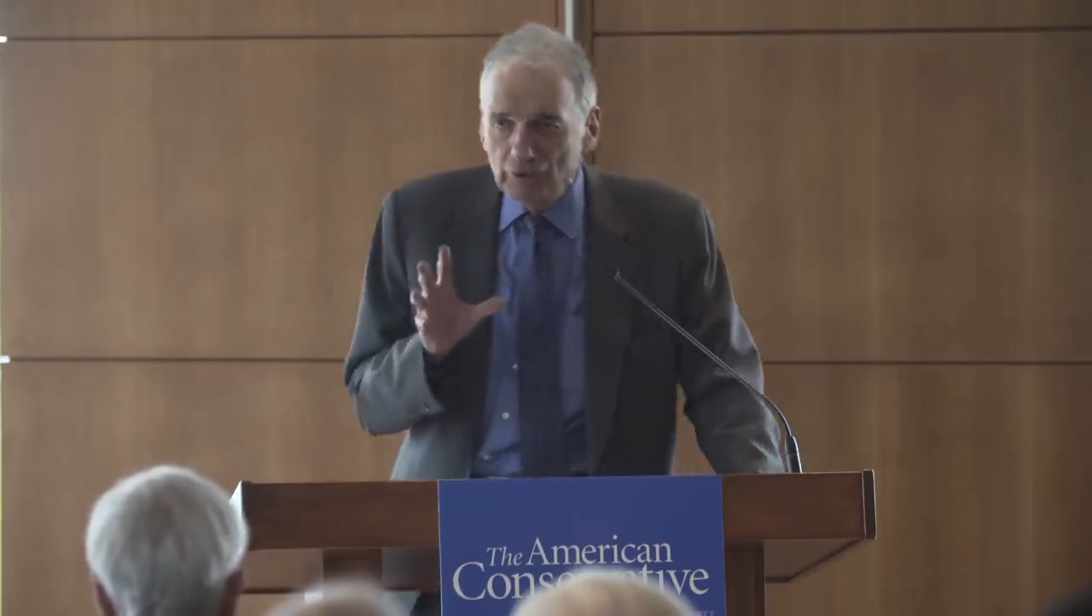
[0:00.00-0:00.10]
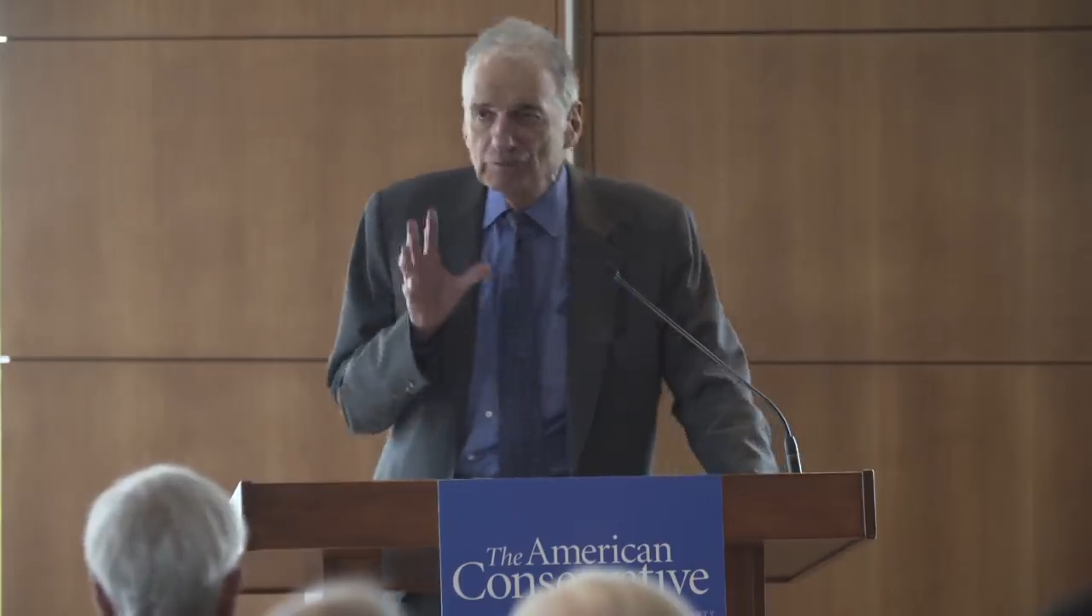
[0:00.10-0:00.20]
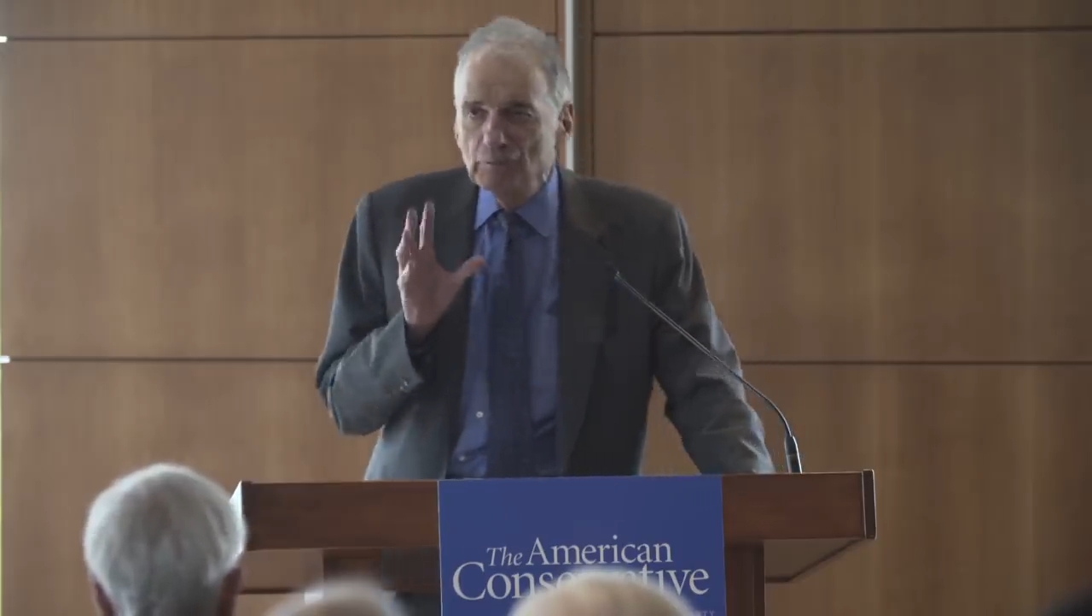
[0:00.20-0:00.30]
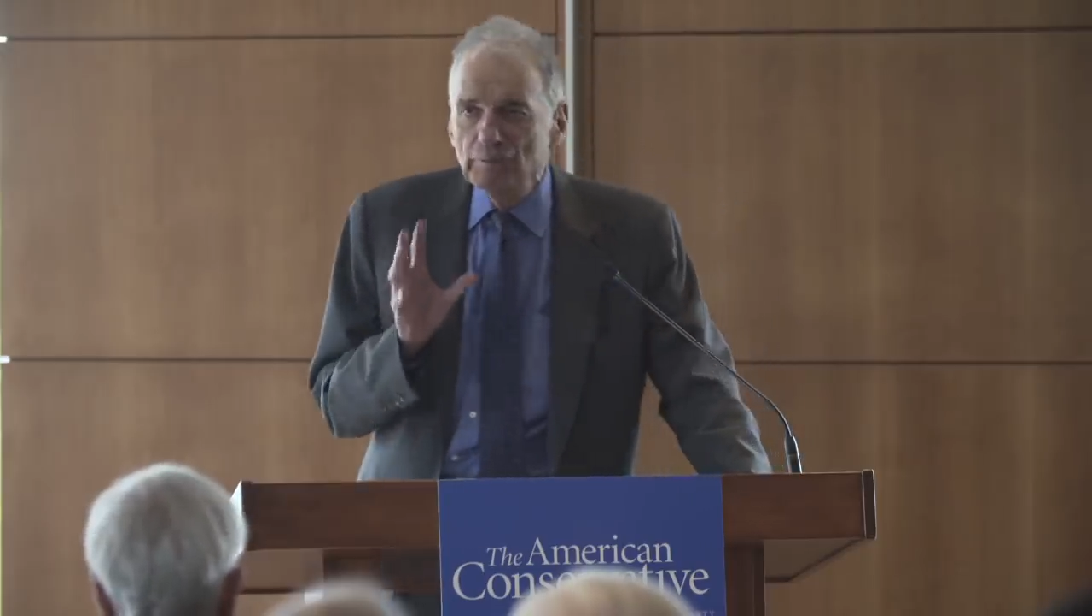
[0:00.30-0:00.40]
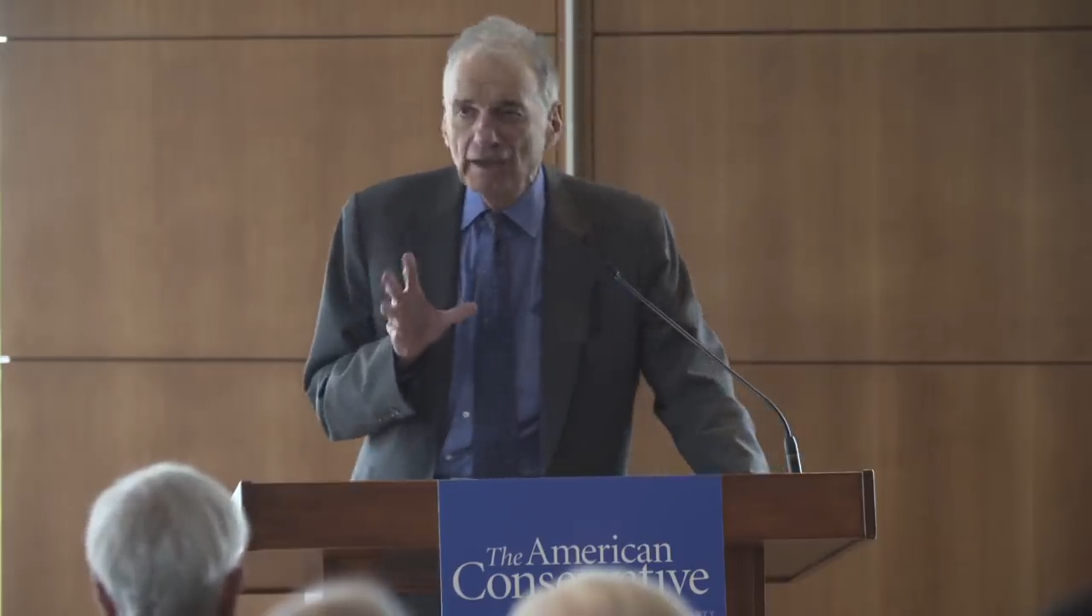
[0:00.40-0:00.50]
them
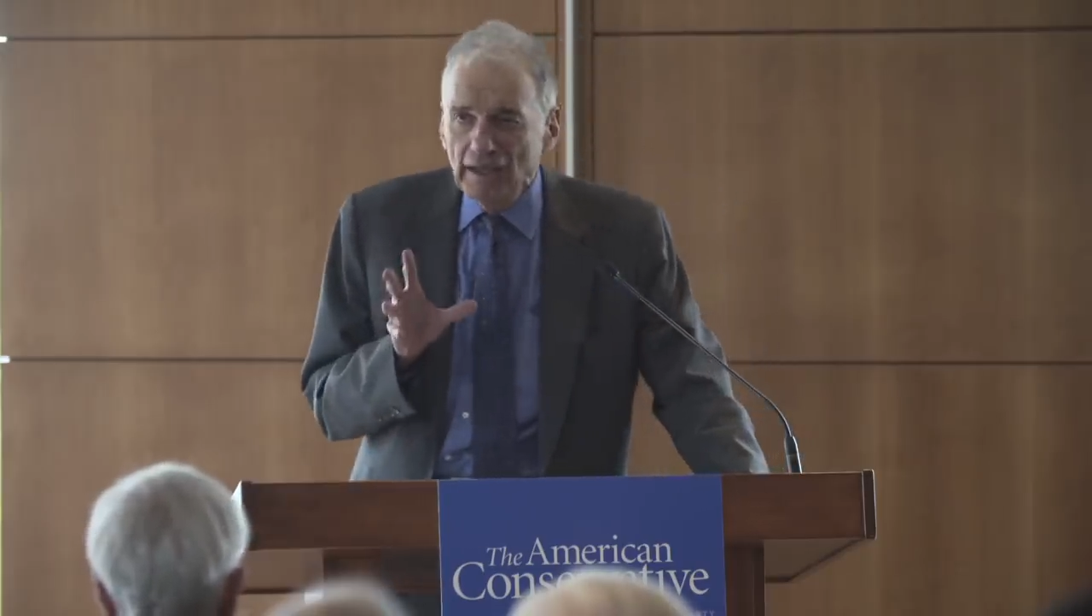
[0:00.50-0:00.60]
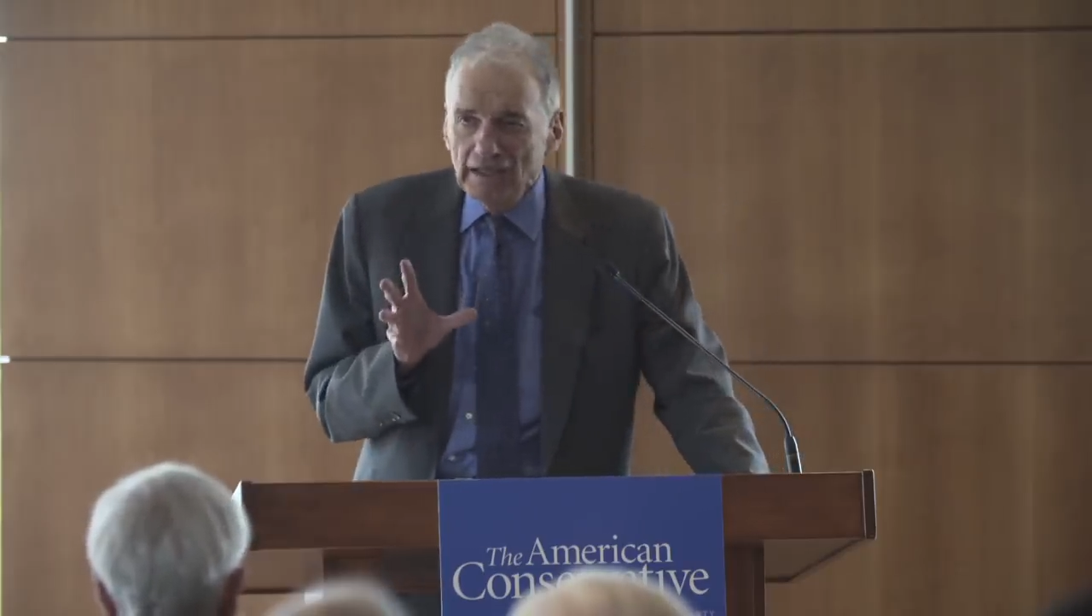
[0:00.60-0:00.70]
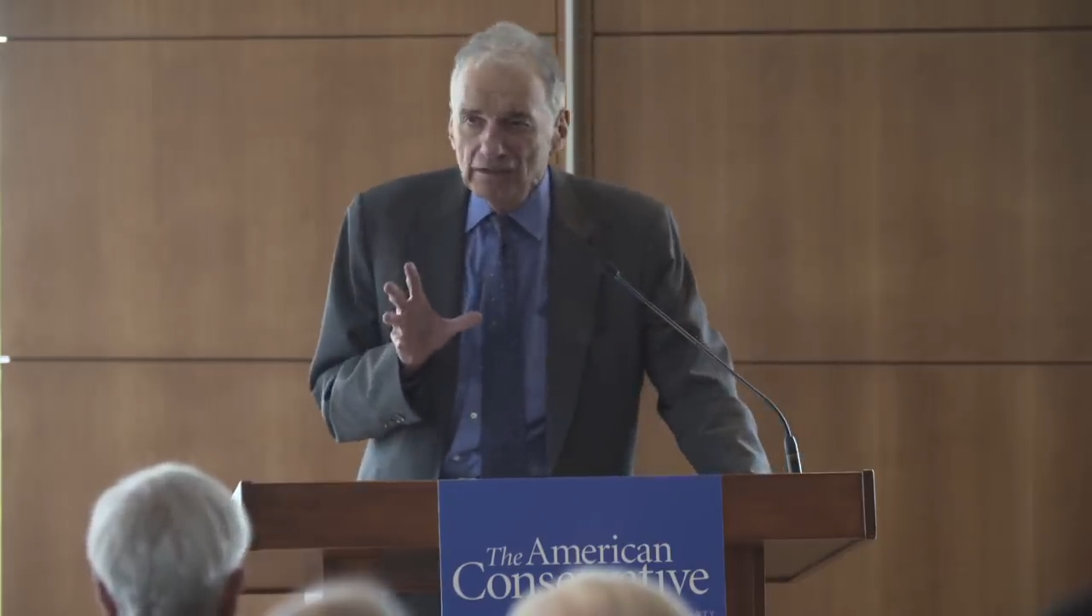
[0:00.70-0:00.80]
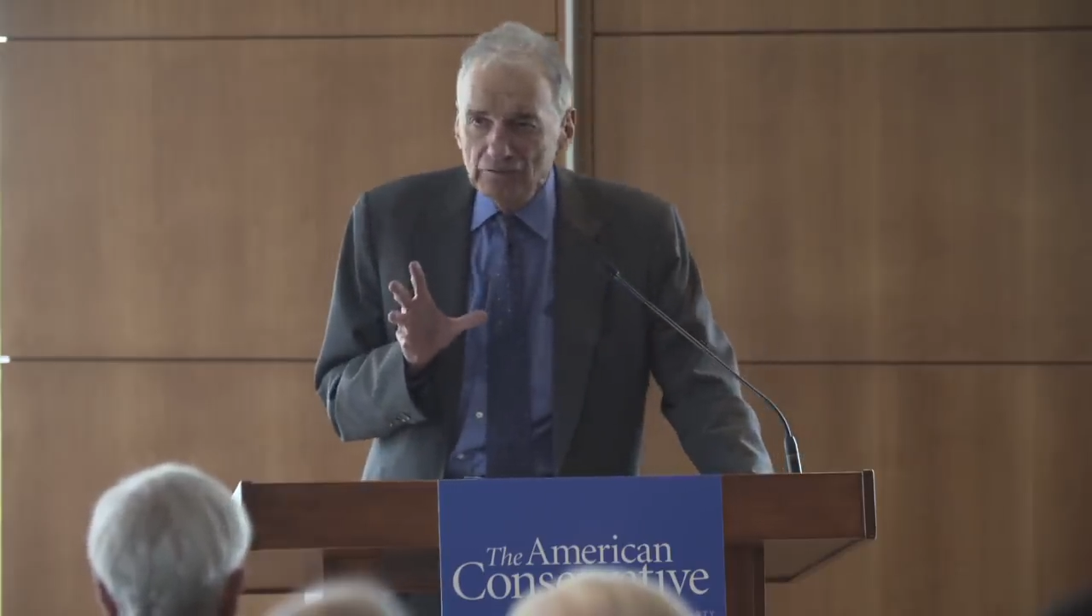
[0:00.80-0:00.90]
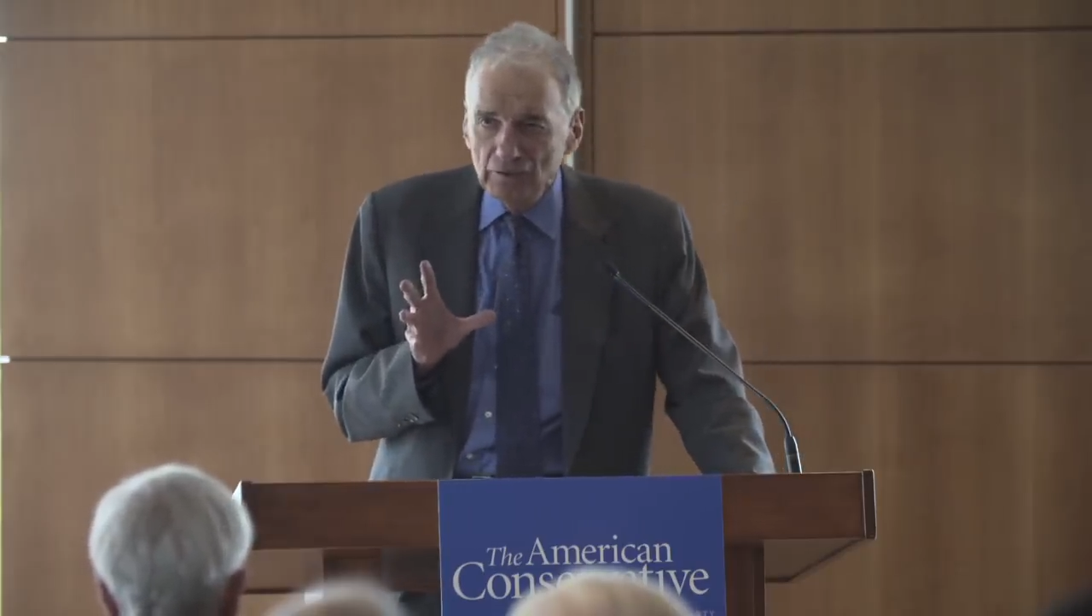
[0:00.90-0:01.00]
to
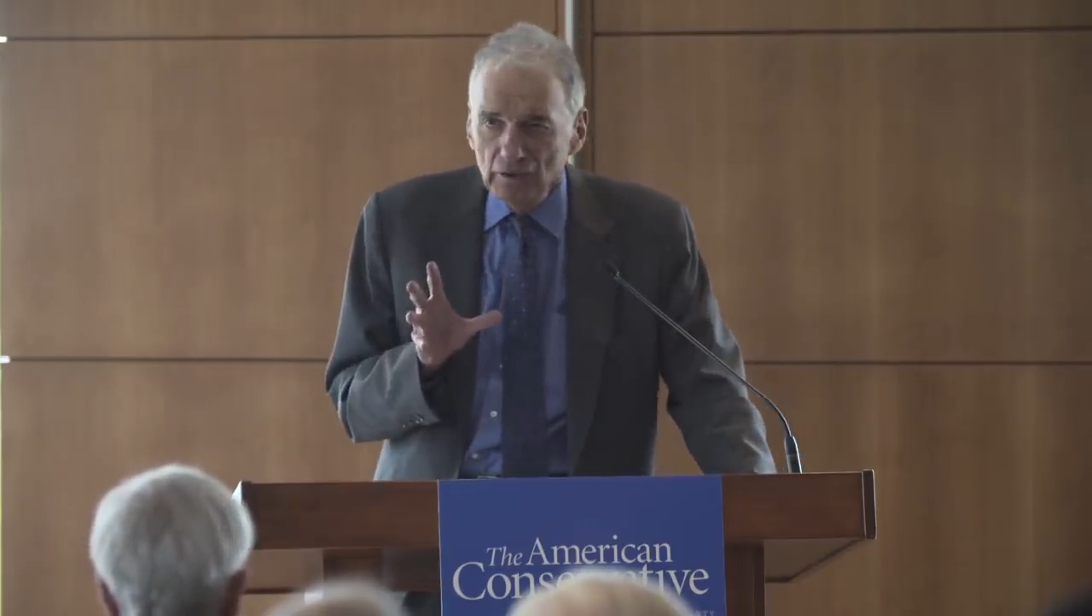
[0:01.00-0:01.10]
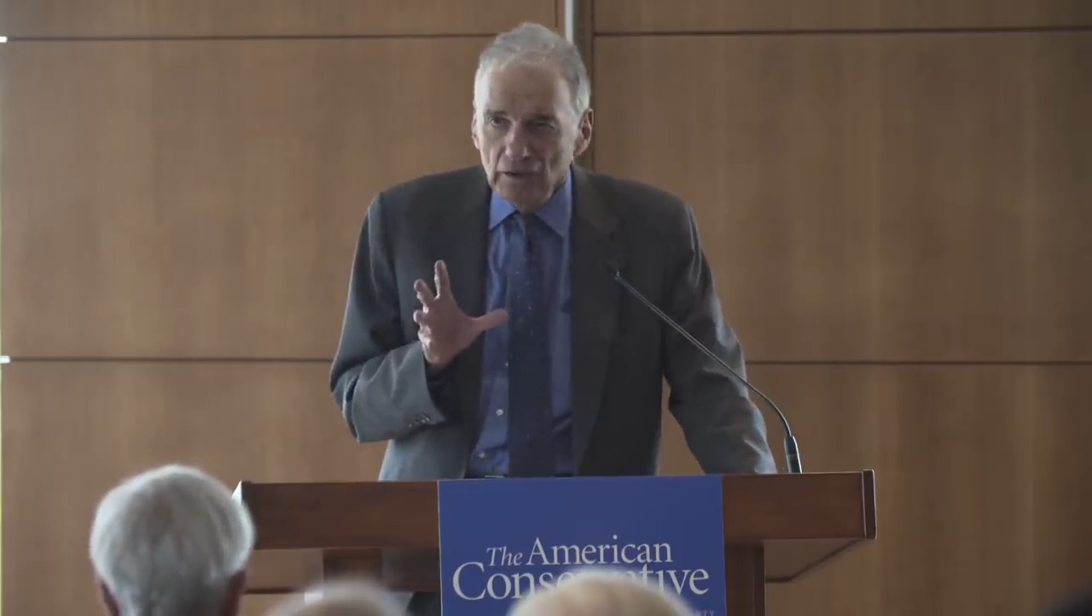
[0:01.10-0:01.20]
behave